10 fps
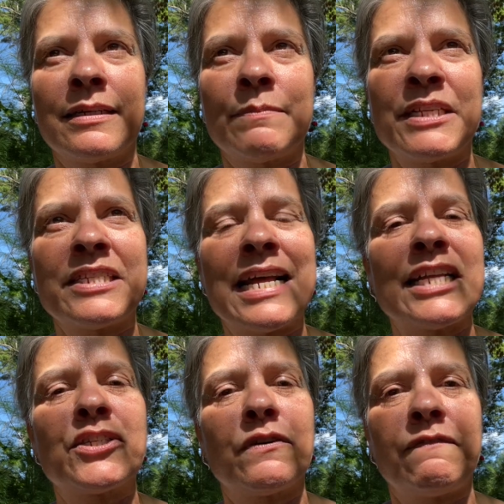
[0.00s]
It's not
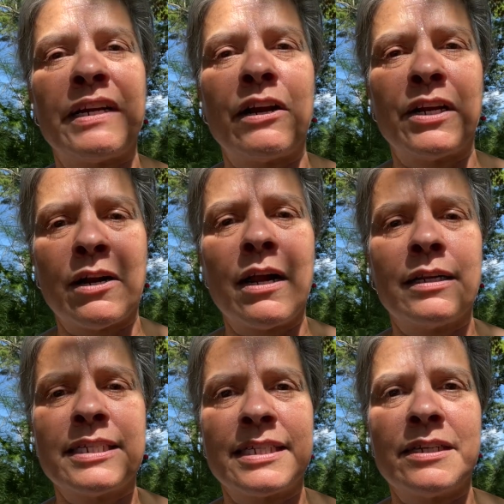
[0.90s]
so fair to call
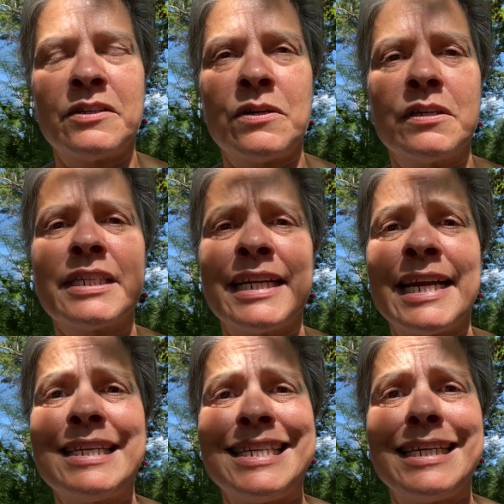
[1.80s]
us an adult at
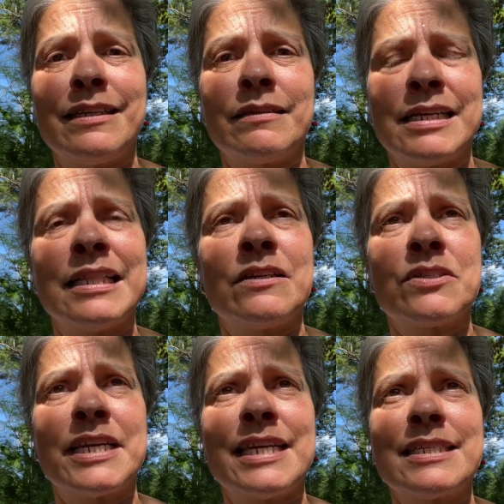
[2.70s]
18 in those
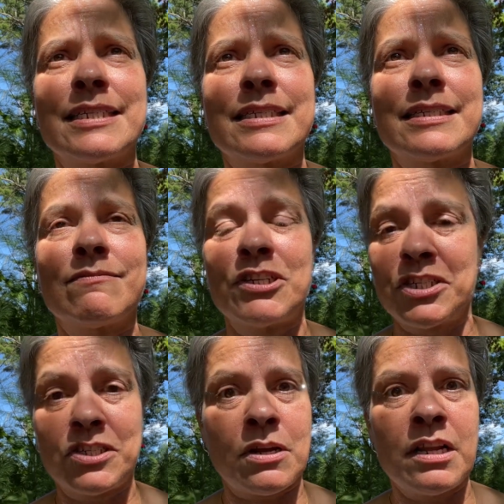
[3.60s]
cases, which
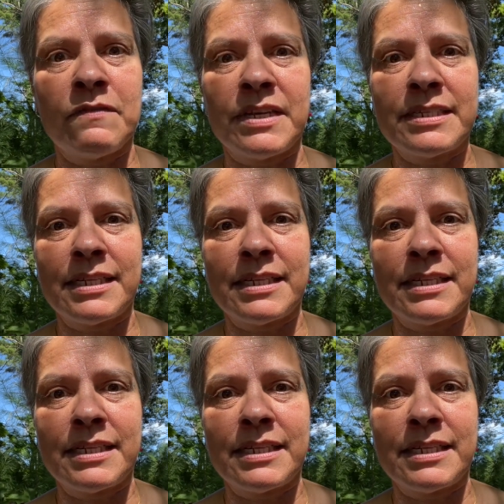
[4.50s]
is all of us.